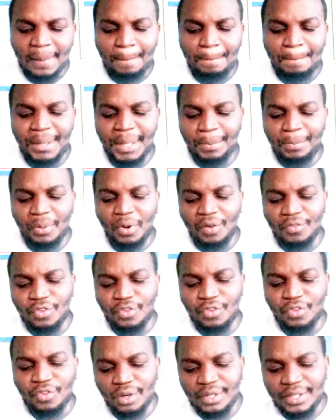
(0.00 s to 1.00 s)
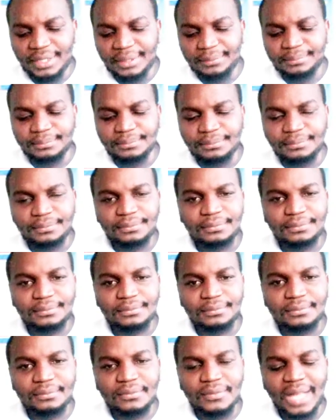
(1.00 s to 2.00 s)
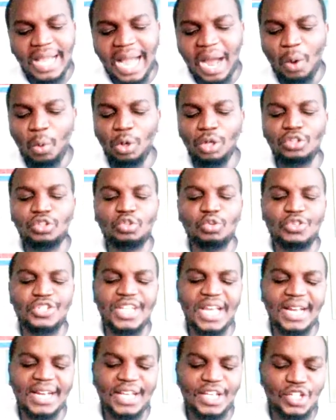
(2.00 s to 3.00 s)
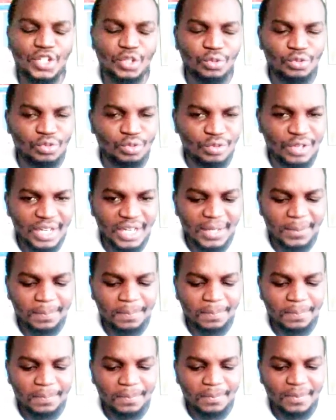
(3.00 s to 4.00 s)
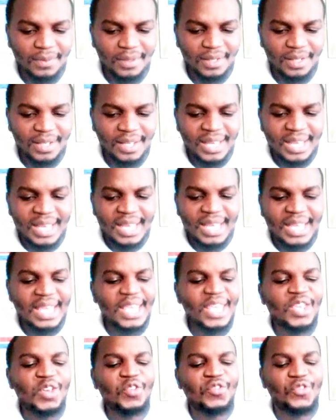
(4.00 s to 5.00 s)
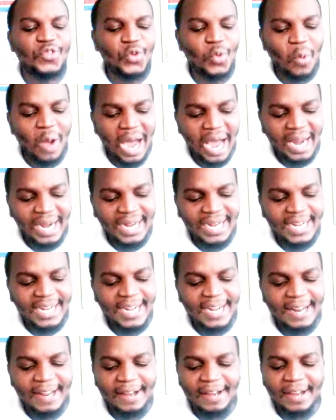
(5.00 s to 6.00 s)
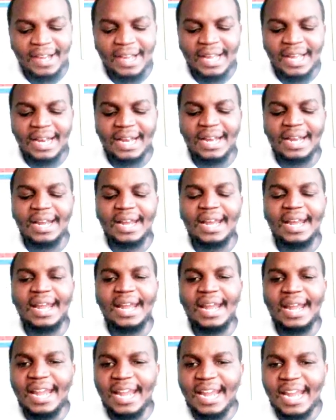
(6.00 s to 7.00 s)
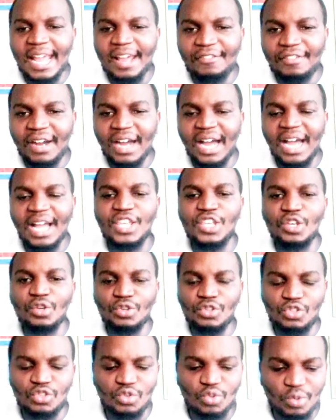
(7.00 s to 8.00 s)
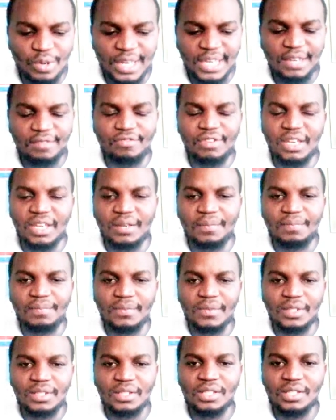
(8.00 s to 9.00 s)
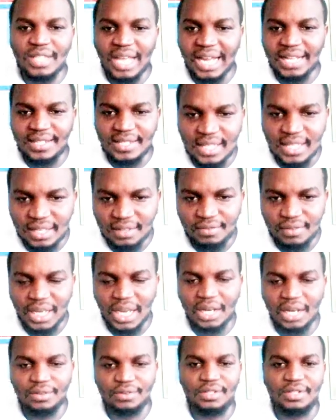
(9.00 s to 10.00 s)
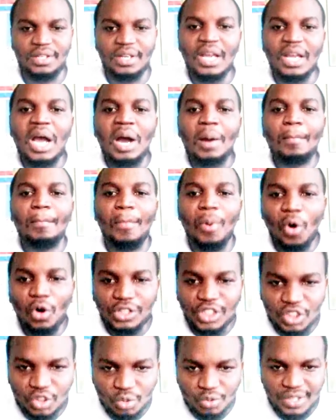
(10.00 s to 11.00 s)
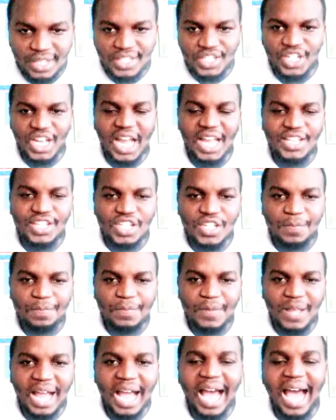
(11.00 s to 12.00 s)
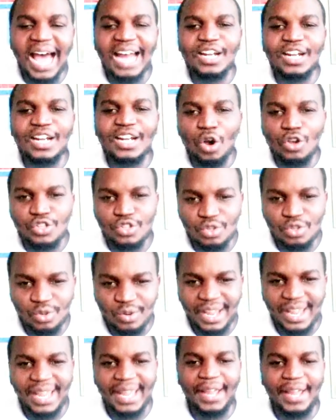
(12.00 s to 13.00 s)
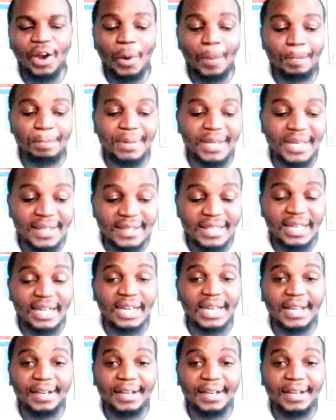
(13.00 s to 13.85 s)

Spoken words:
People of God, I want to challenge you today. If you are never used to giving, start giving out, both to the church and also helping the